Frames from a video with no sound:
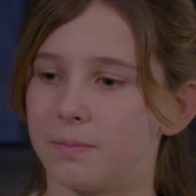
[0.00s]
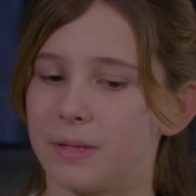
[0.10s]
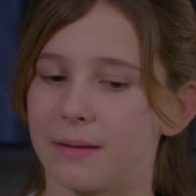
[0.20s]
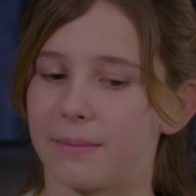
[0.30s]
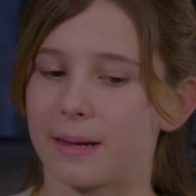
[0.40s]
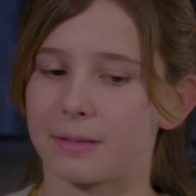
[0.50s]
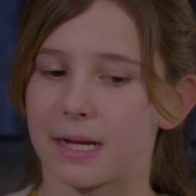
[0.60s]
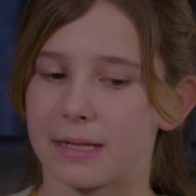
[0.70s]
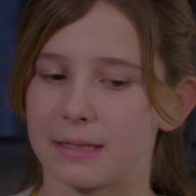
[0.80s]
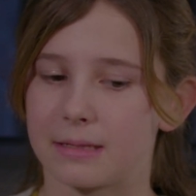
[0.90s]
being
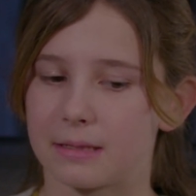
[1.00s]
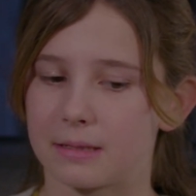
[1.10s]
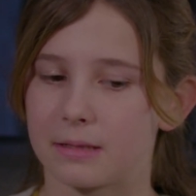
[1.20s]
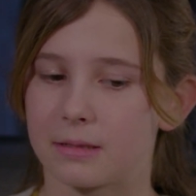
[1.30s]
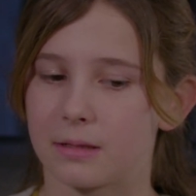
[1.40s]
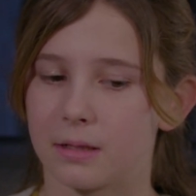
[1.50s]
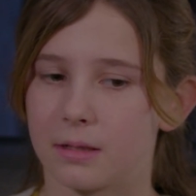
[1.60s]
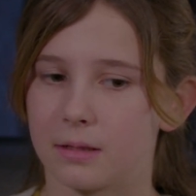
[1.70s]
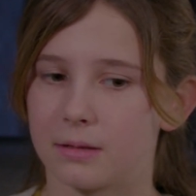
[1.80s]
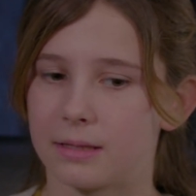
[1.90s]
baptized is
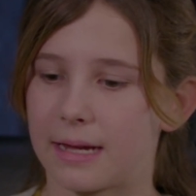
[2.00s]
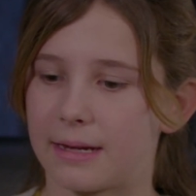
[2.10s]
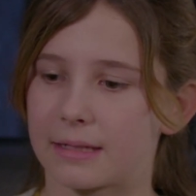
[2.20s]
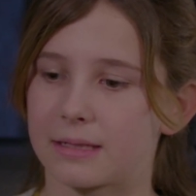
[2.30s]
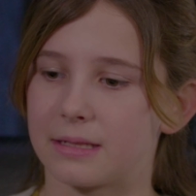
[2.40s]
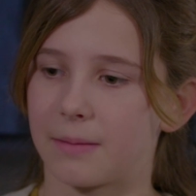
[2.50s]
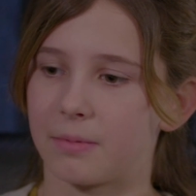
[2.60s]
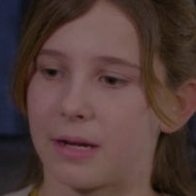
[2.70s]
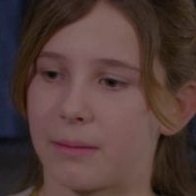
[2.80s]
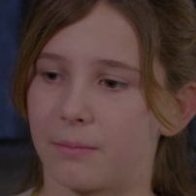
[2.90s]
that next step
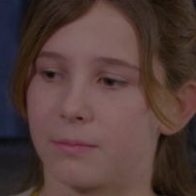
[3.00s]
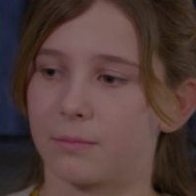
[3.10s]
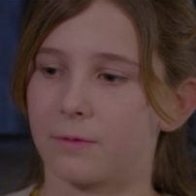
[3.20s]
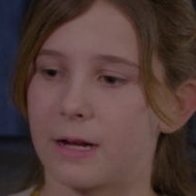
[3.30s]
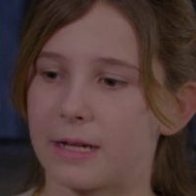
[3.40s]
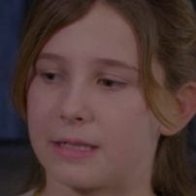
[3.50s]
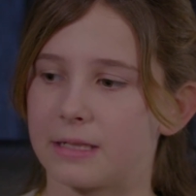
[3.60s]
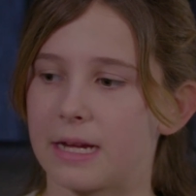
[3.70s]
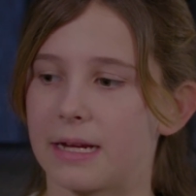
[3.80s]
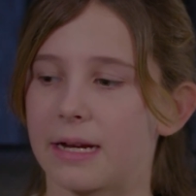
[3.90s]
that I'm ready to
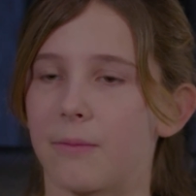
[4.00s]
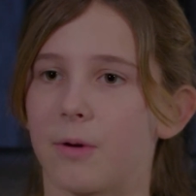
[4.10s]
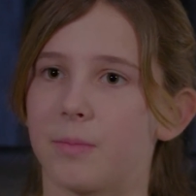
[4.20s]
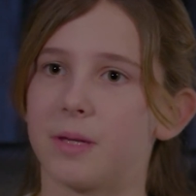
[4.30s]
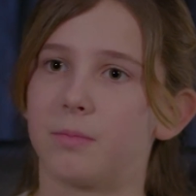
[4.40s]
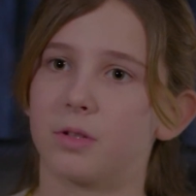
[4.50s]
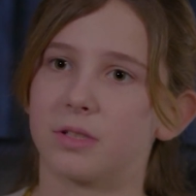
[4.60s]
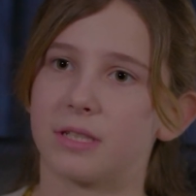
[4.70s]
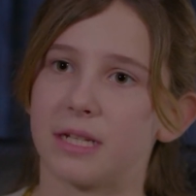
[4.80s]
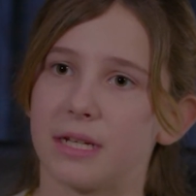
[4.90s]
take, and I want people to
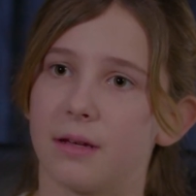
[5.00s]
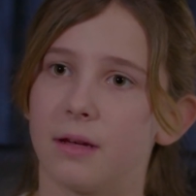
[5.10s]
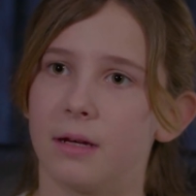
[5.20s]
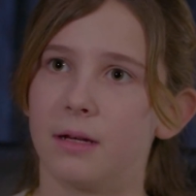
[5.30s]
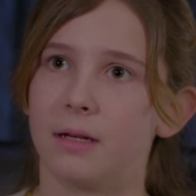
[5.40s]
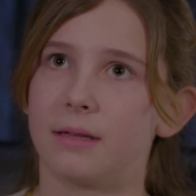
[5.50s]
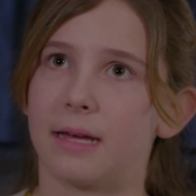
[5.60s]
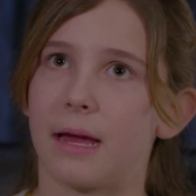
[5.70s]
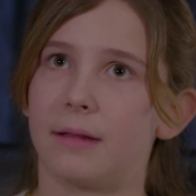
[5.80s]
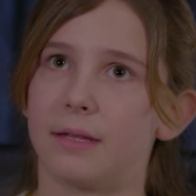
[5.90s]
see
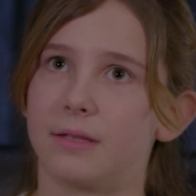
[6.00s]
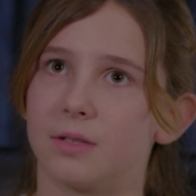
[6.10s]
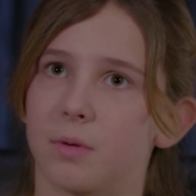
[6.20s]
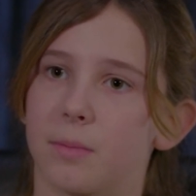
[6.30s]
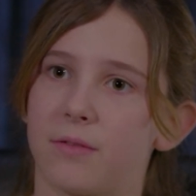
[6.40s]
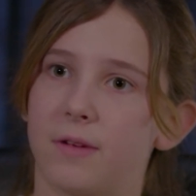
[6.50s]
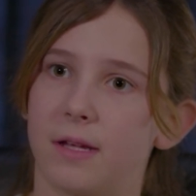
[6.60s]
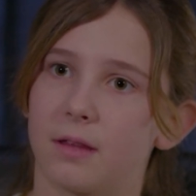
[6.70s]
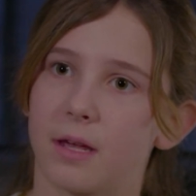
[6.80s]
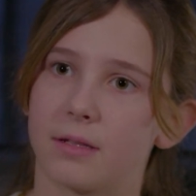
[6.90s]
that this is where my
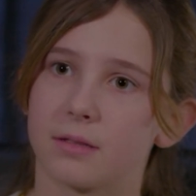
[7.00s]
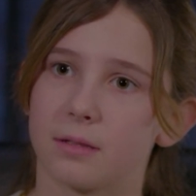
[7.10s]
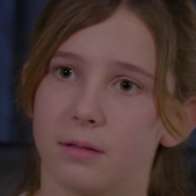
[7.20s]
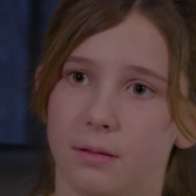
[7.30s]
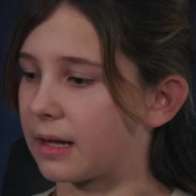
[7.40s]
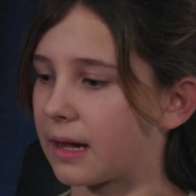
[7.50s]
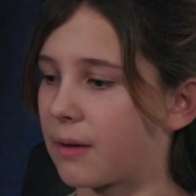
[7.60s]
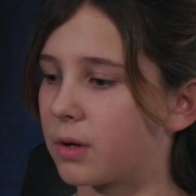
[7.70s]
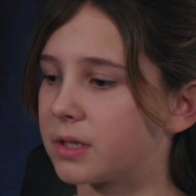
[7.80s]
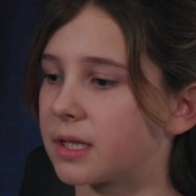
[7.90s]
faith lies. Like, I
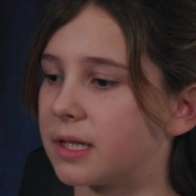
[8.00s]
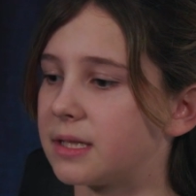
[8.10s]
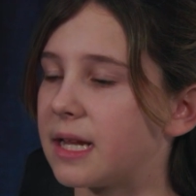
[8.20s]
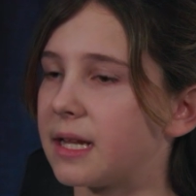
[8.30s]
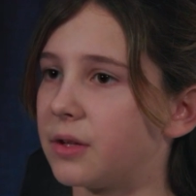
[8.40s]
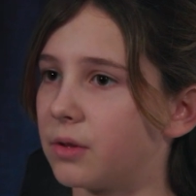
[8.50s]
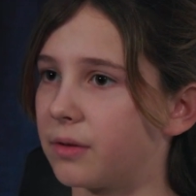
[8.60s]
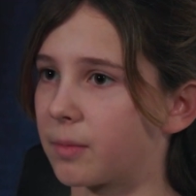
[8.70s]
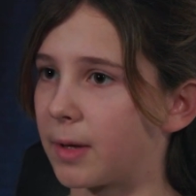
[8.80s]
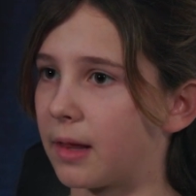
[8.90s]
want to continue living
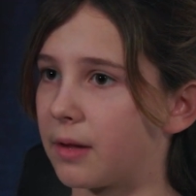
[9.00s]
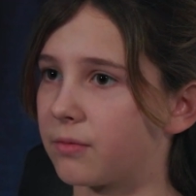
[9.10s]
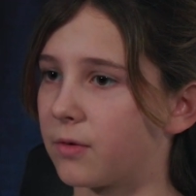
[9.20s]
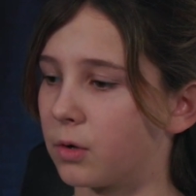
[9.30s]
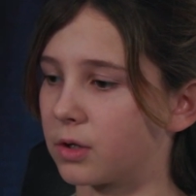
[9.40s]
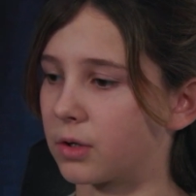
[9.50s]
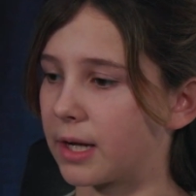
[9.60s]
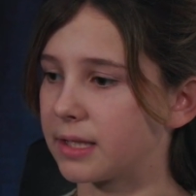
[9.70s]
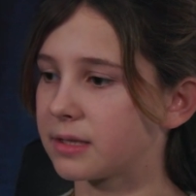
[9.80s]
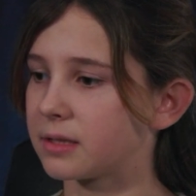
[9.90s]
my life for
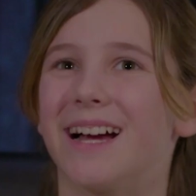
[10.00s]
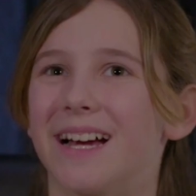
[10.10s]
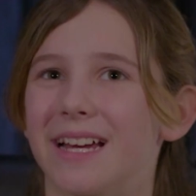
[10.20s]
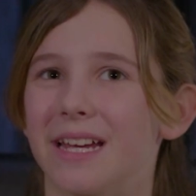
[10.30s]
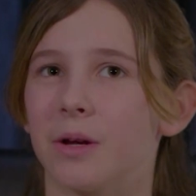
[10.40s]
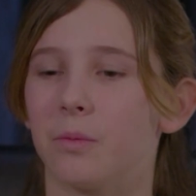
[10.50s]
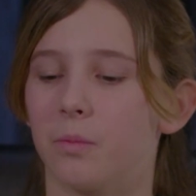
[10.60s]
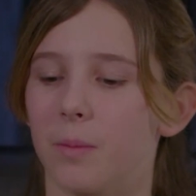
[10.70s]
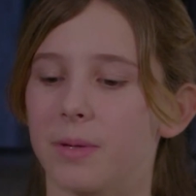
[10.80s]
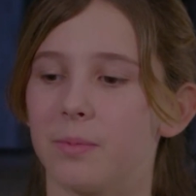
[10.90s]
Christ. I
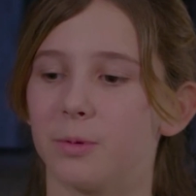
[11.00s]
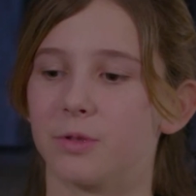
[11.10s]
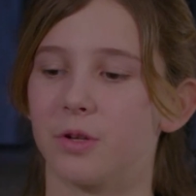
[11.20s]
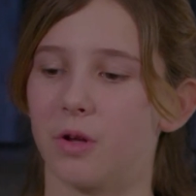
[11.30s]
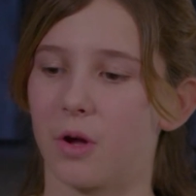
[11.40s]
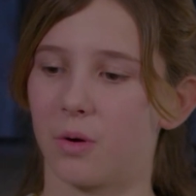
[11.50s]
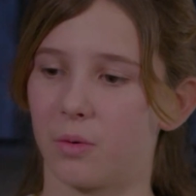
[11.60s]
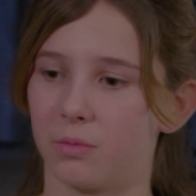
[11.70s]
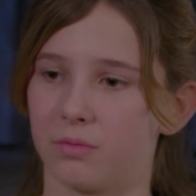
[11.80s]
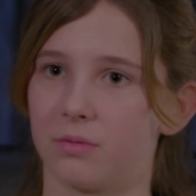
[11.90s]
want people to
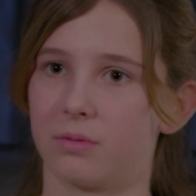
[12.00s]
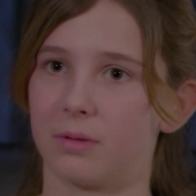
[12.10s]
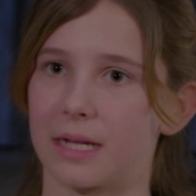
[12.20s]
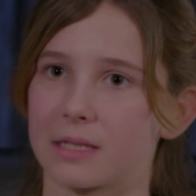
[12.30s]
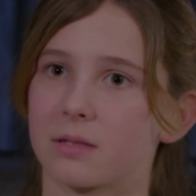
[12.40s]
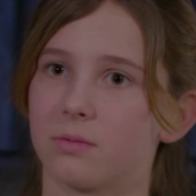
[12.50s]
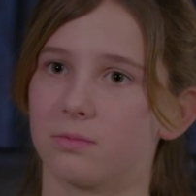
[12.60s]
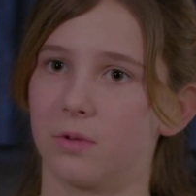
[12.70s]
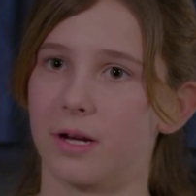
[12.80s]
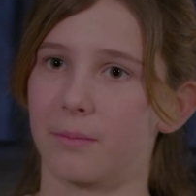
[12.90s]
know that's
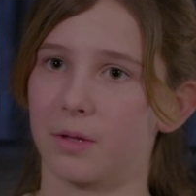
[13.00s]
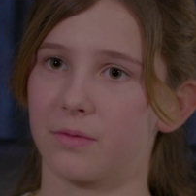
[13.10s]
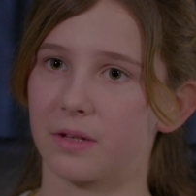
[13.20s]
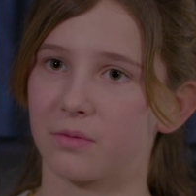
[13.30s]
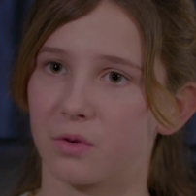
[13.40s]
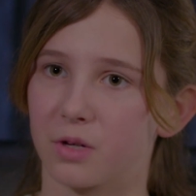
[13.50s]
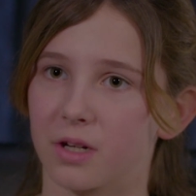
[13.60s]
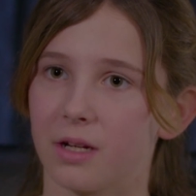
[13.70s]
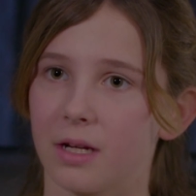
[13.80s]
what I'm living for.